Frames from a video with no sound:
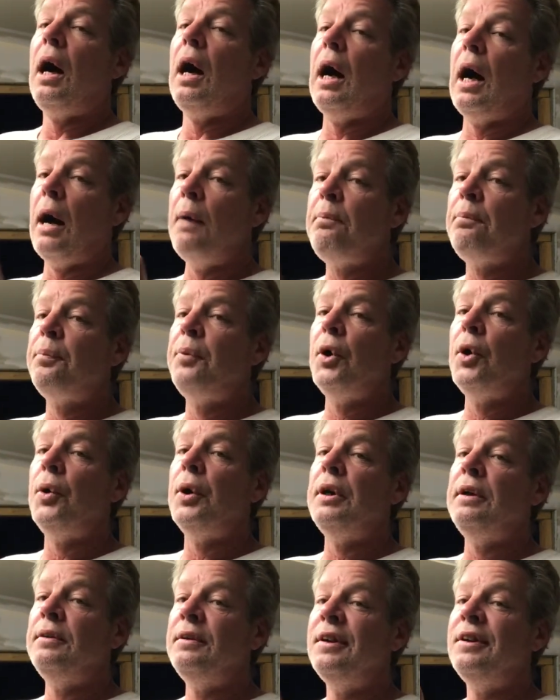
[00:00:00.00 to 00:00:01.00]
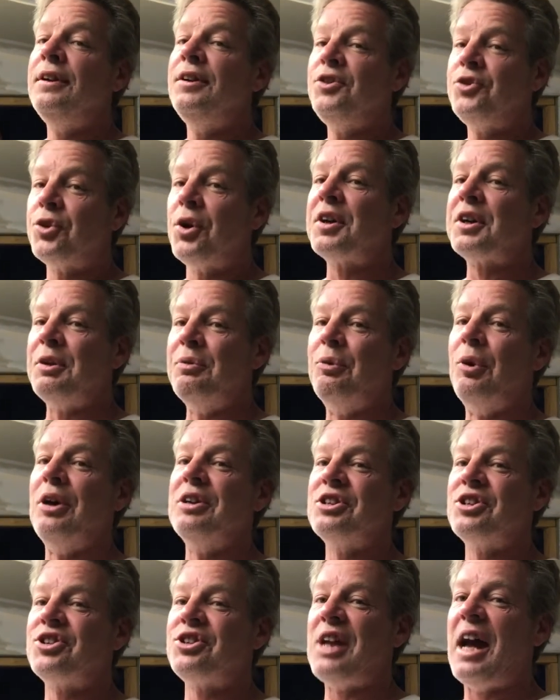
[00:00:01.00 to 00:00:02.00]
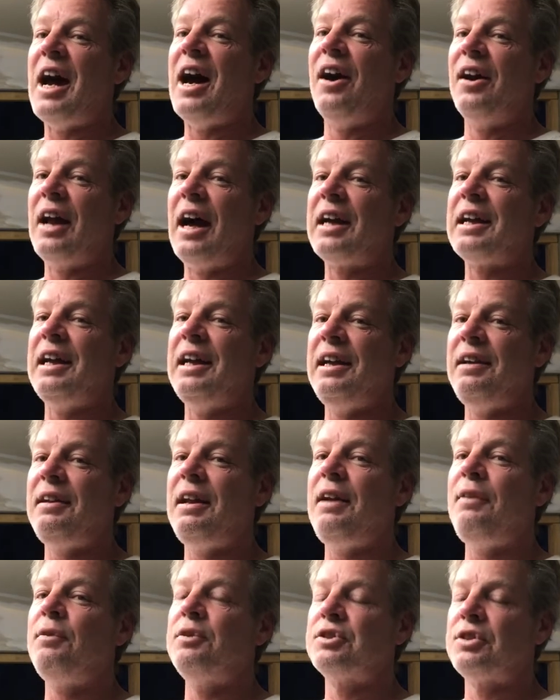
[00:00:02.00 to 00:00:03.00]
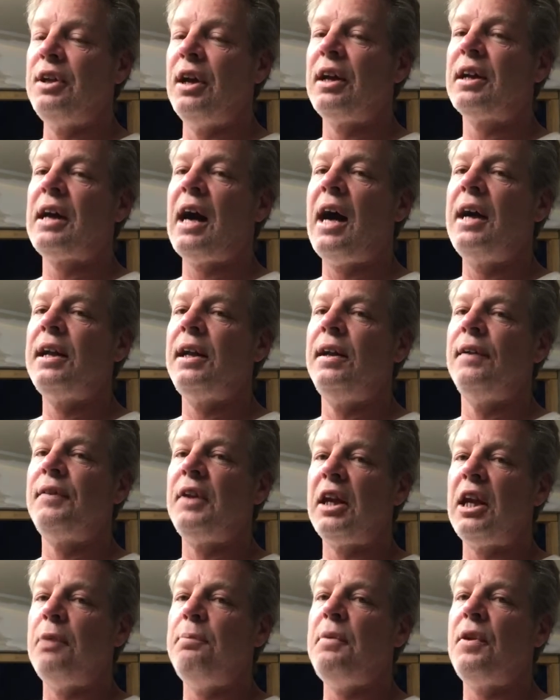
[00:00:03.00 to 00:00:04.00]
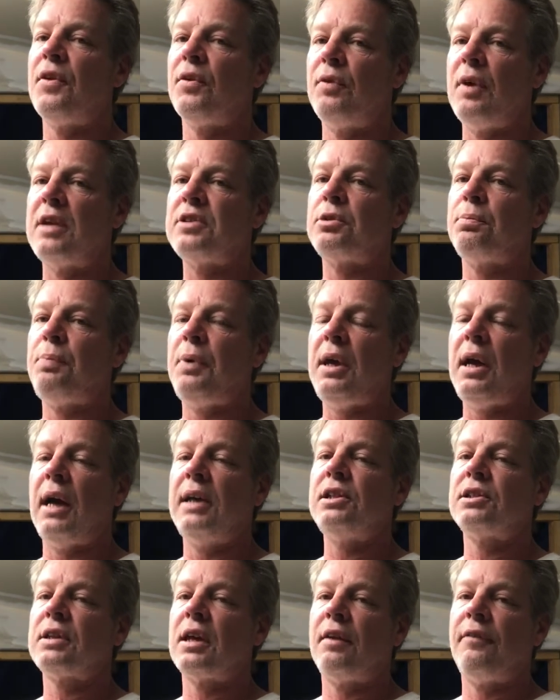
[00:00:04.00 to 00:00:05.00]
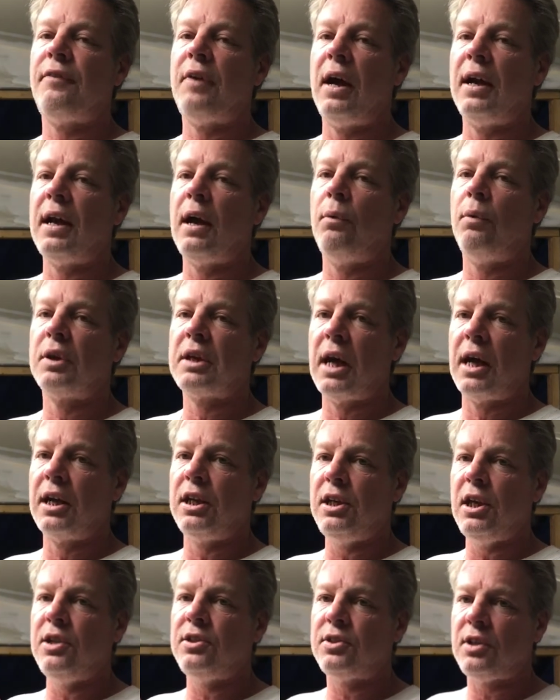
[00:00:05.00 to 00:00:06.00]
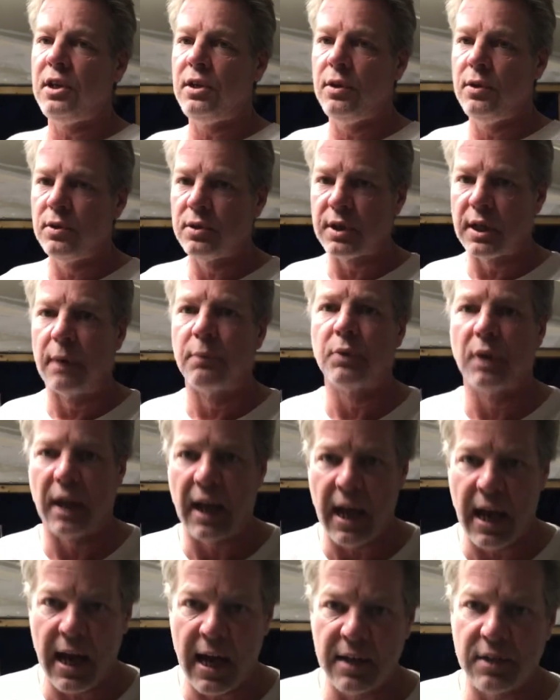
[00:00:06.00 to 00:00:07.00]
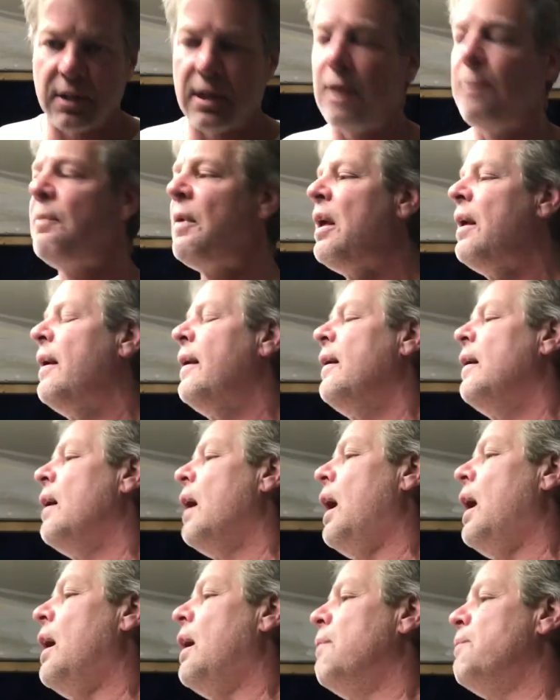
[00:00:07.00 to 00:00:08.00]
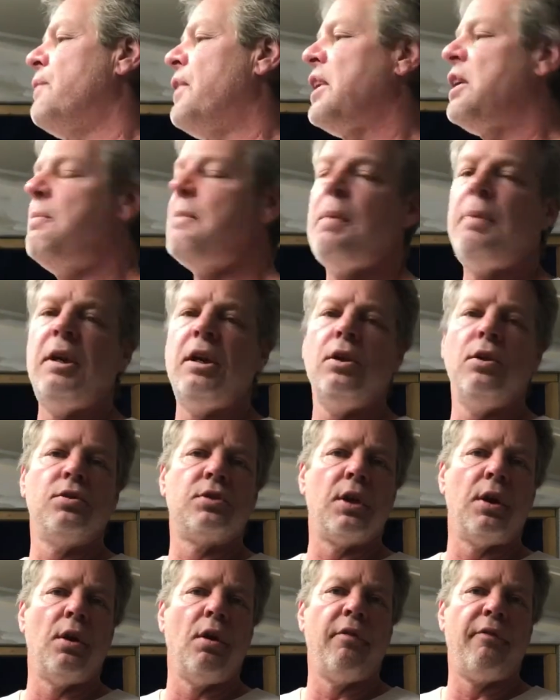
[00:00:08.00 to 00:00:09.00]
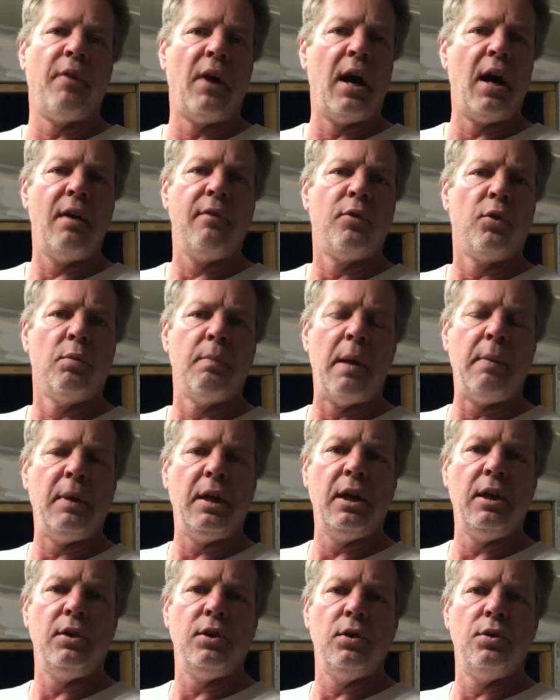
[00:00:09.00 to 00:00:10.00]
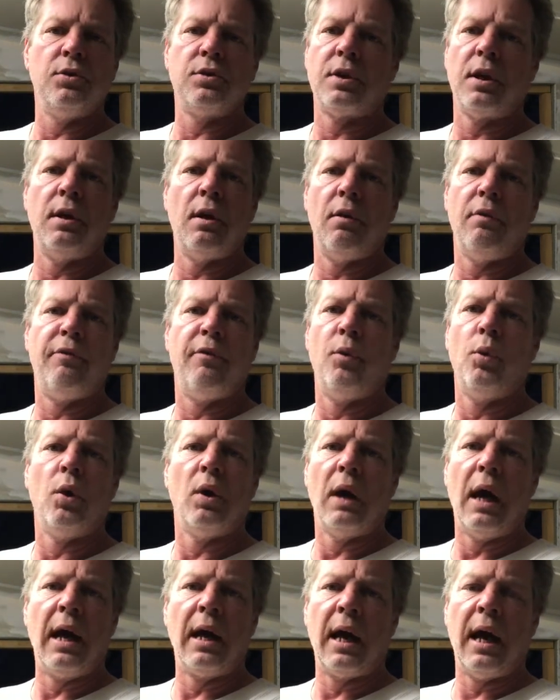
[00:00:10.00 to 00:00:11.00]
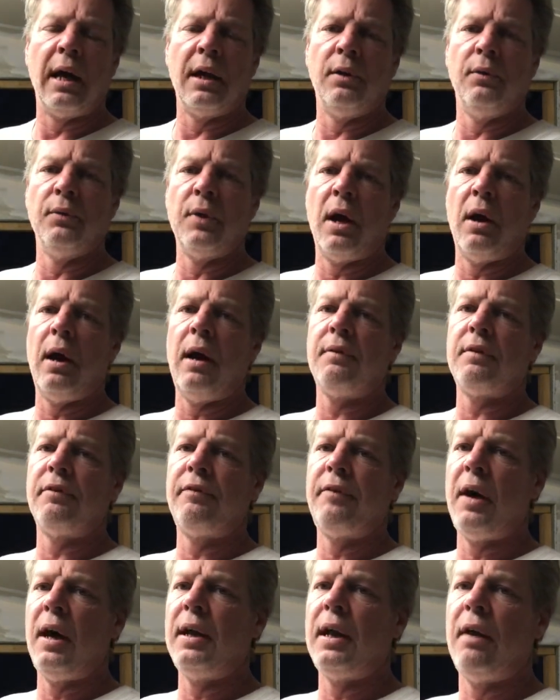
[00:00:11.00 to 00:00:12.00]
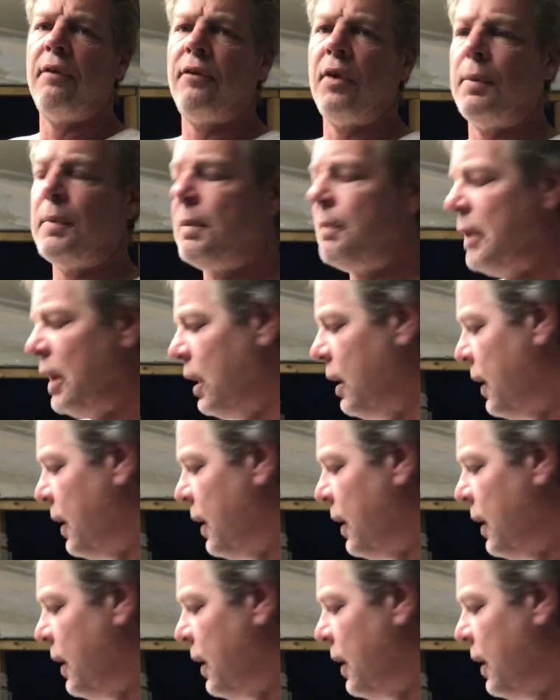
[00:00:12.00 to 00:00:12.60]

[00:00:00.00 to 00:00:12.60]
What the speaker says: I'm brewing Drunken One Stout. He was not kind enough to give me the recipe. I just got to find out what kind of yeast he used, and I'm going to ask him. I'm thinking maybe he used an 05 or maybe he used an 04. I don't know. I have to find out from him.